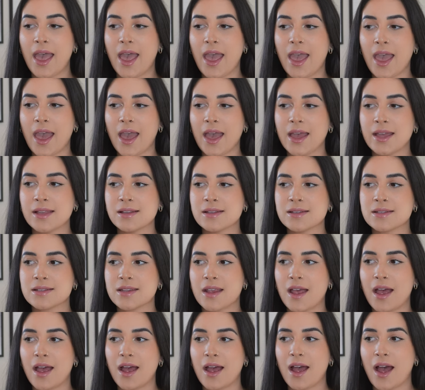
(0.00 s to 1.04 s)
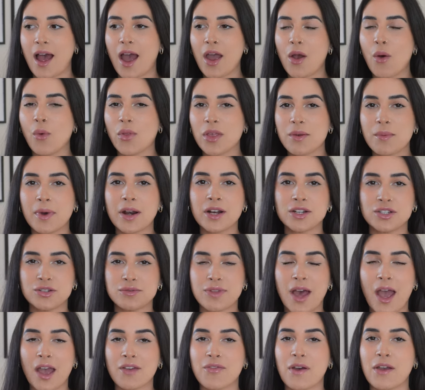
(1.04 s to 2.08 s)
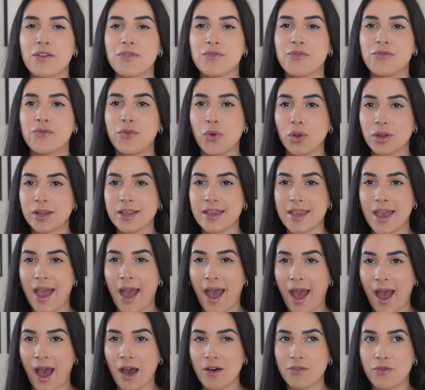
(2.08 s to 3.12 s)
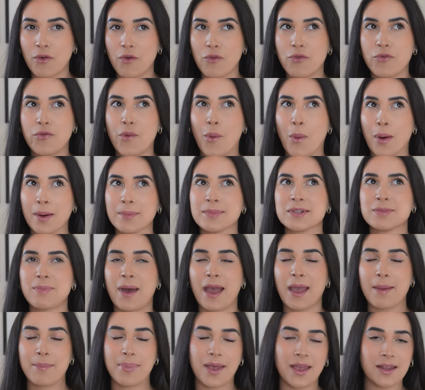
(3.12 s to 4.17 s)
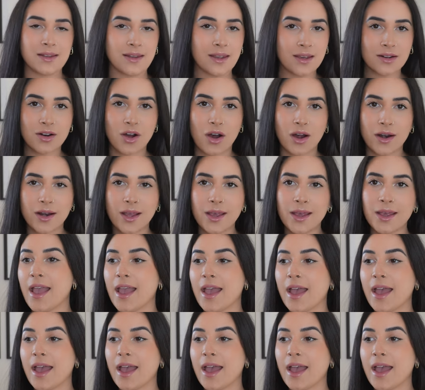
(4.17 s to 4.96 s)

and I only want to do that if I fully have formed my opinion on it.